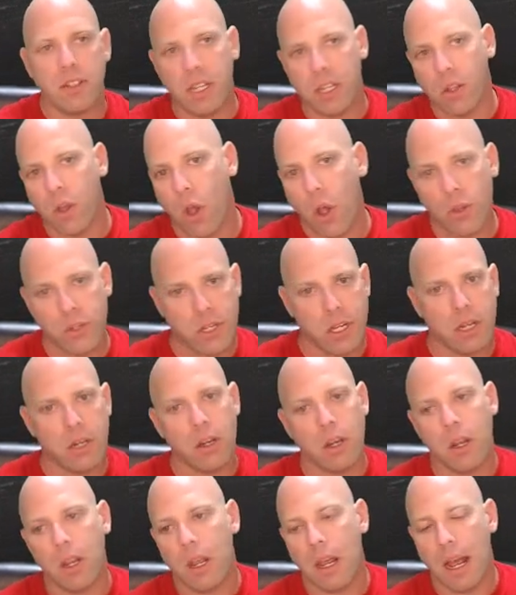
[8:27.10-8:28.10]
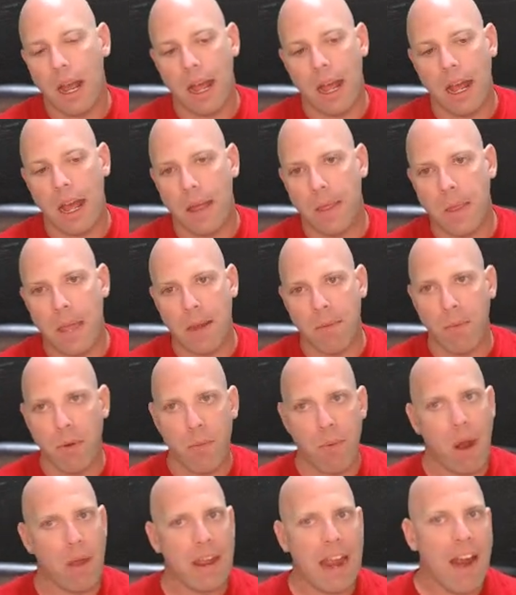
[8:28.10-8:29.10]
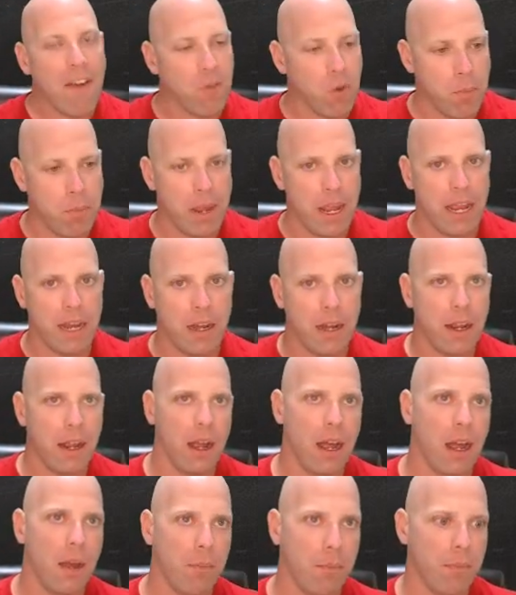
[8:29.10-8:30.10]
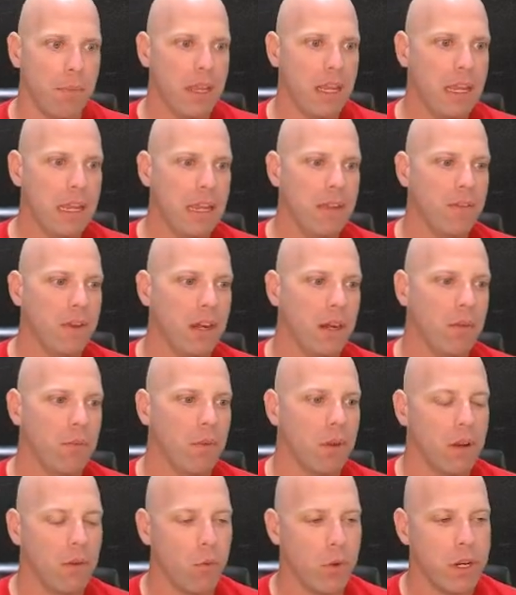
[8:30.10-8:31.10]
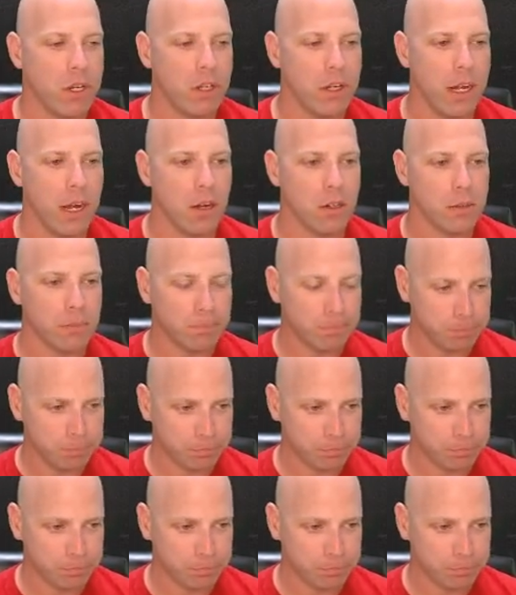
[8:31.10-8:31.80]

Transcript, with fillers: as he calls it, uh, than we've probably ever been, um, even in, in, recent years.